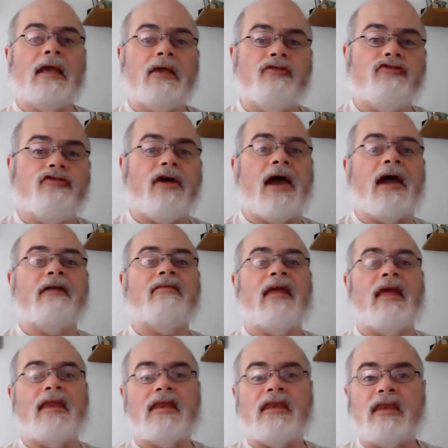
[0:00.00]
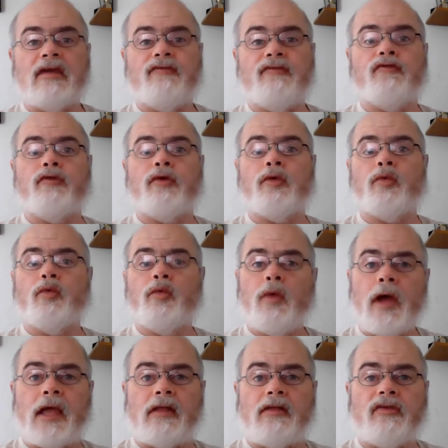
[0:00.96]
and contract at different
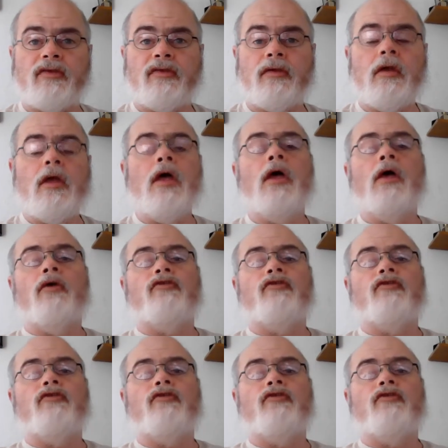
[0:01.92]
rates.